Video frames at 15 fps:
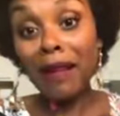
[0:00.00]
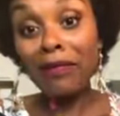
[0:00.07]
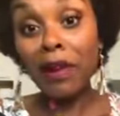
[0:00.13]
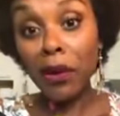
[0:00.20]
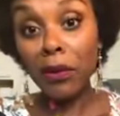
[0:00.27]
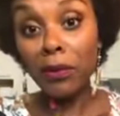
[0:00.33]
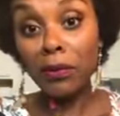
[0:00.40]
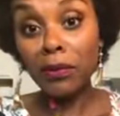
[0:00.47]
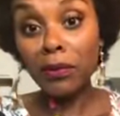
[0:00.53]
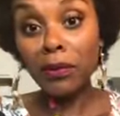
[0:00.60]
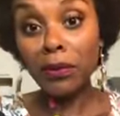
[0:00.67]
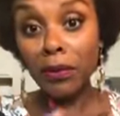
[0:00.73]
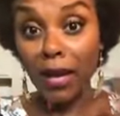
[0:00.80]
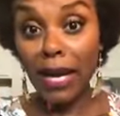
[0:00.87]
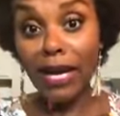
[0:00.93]
Okay, let's
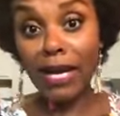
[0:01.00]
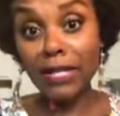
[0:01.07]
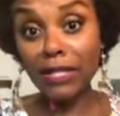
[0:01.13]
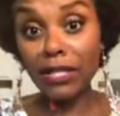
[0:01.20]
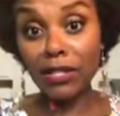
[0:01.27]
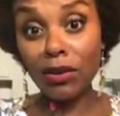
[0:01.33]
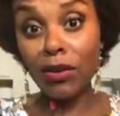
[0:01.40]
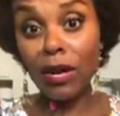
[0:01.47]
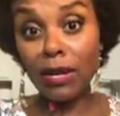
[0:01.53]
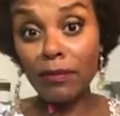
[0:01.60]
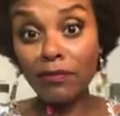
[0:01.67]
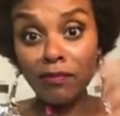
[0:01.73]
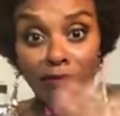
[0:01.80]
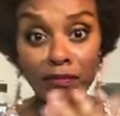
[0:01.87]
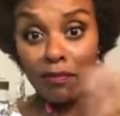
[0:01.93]
just go ahead and call the
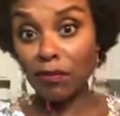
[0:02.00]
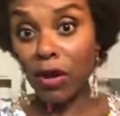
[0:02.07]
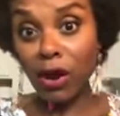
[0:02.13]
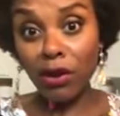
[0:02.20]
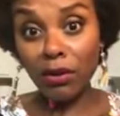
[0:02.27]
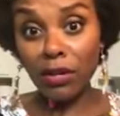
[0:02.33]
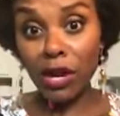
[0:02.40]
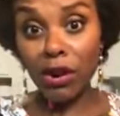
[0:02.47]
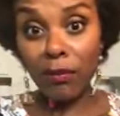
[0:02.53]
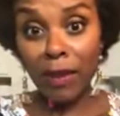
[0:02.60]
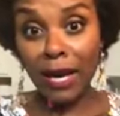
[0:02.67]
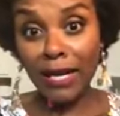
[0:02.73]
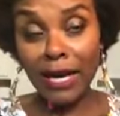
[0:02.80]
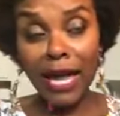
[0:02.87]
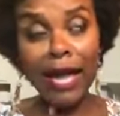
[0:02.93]
dog by the name.
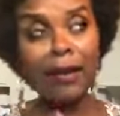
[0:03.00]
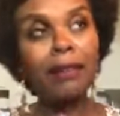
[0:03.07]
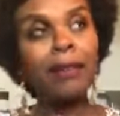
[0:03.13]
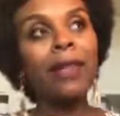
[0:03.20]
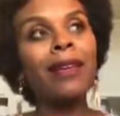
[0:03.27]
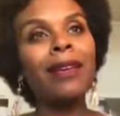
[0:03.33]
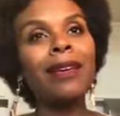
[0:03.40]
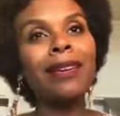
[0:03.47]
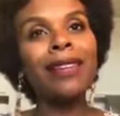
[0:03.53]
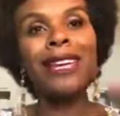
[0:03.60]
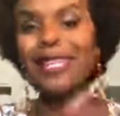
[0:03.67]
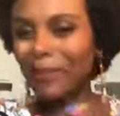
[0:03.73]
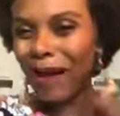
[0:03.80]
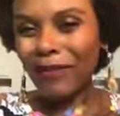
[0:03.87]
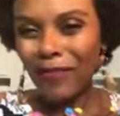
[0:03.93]
It's my fault.
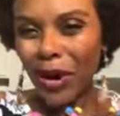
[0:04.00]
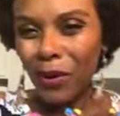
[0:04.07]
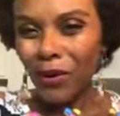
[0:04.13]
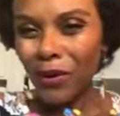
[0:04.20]
Okay.